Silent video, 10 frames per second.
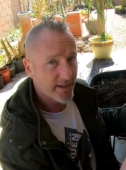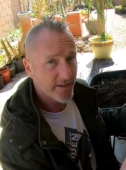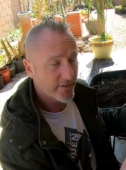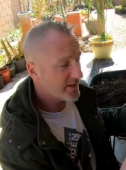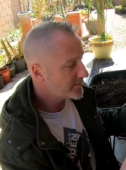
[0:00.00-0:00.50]

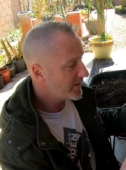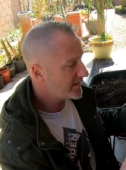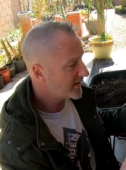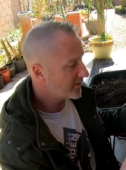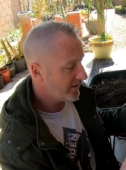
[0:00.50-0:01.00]
And that's
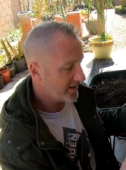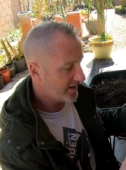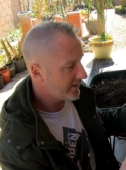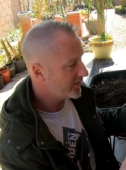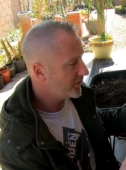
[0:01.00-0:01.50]
basically
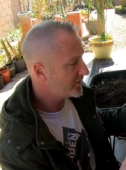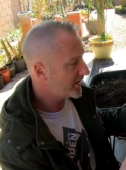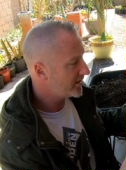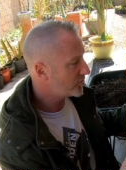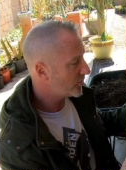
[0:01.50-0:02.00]
it. I didn't
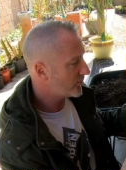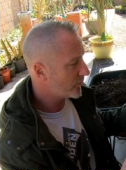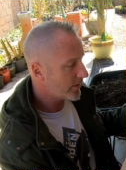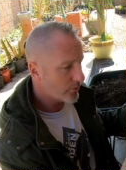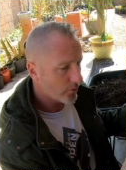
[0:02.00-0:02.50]
use any sort
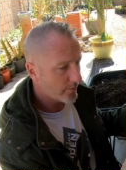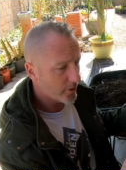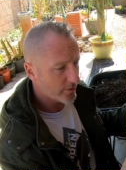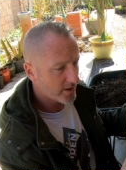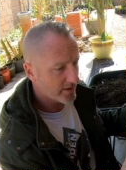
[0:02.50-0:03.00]
of rooting
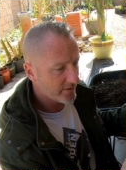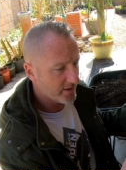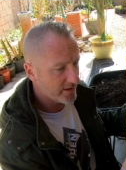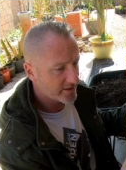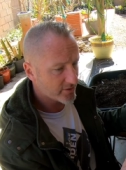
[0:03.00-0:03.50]
hormone on
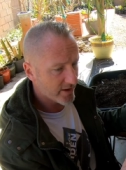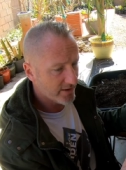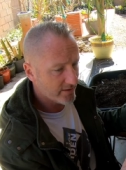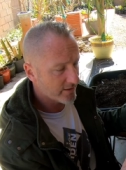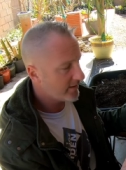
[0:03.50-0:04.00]
these or
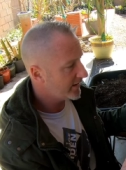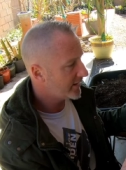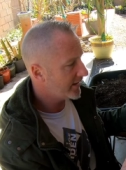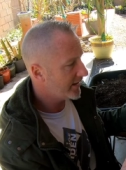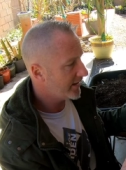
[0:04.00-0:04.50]
anything
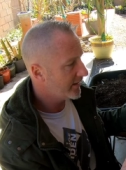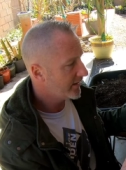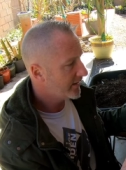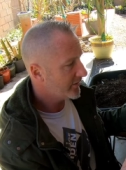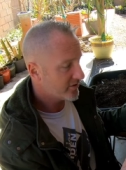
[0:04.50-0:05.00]
like that.
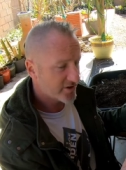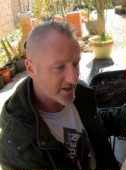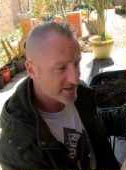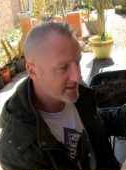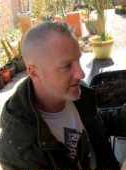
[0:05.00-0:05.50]
They're
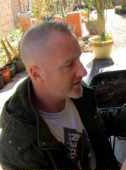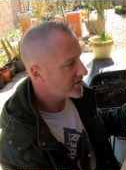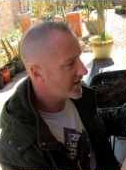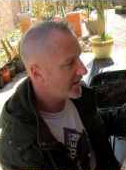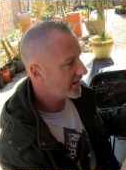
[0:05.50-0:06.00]
just going to sit in the
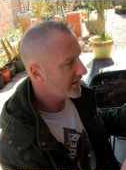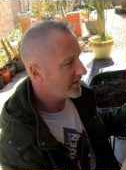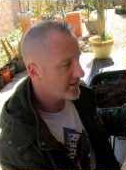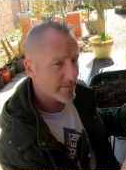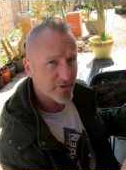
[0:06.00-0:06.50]

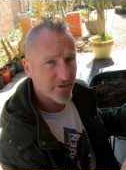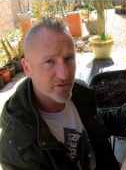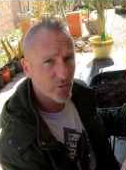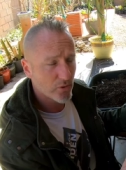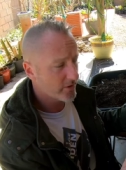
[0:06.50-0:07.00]
shade. The
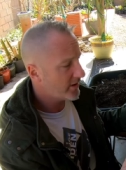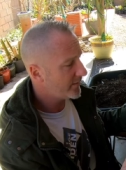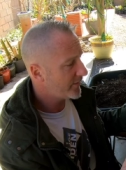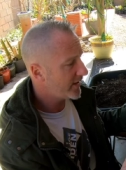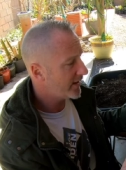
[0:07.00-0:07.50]
temperatures are cool
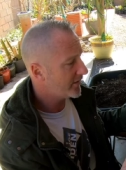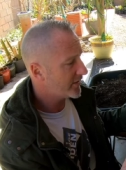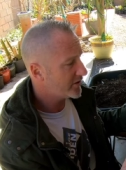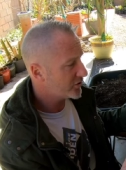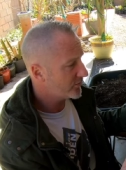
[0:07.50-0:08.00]
enough
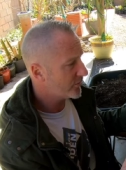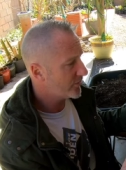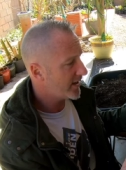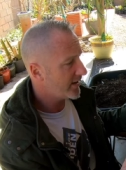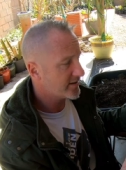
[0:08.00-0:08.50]
out. They should
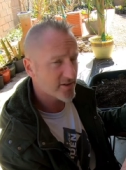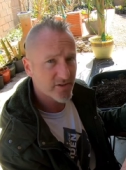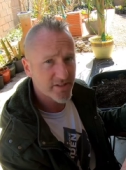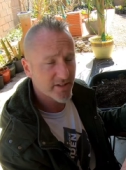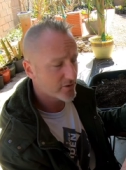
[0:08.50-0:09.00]
root out as
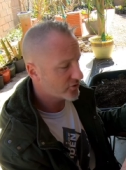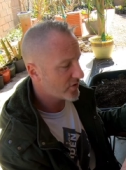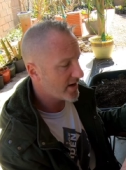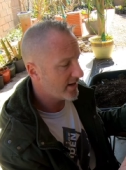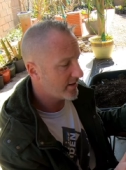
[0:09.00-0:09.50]
long as they don't
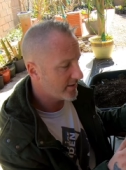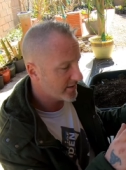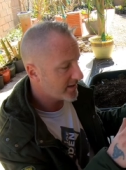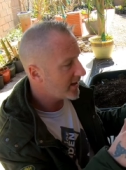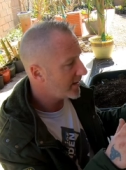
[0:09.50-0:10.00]
dry out
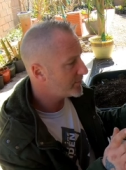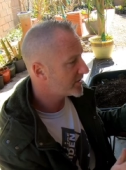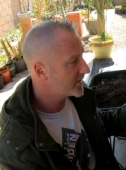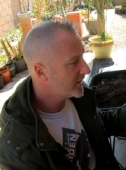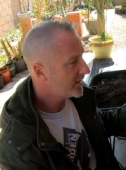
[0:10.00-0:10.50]
on the
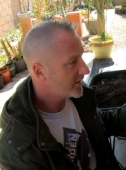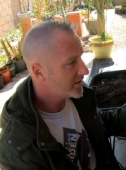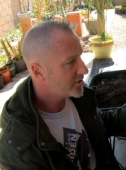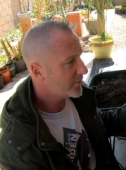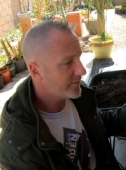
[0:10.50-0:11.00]
tops.
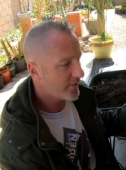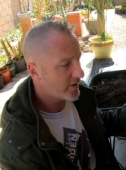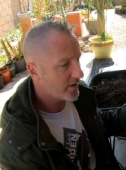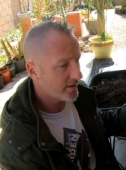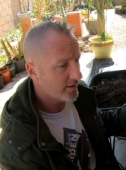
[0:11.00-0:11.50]
They should be
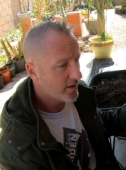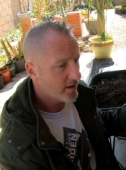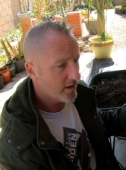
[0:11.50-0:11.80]
fine.